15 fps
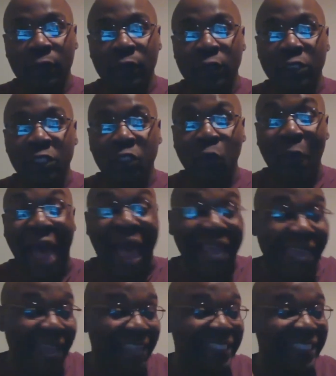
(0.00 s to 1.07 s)
So I
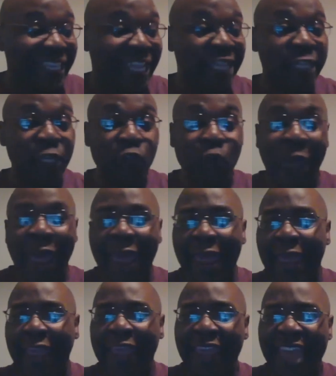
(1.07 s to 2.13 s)
can't tell you,
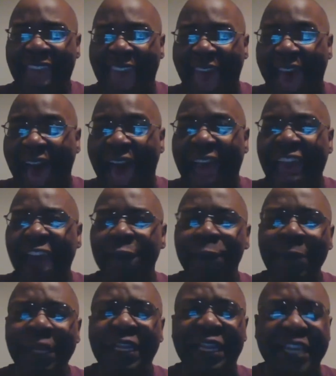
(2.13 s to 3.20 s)
hey, I have
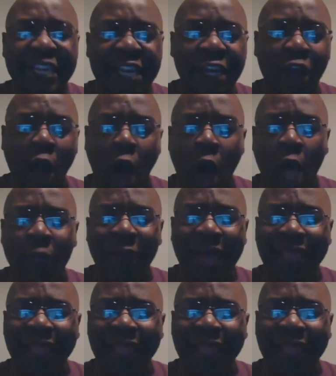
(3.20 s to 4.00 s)
been good all my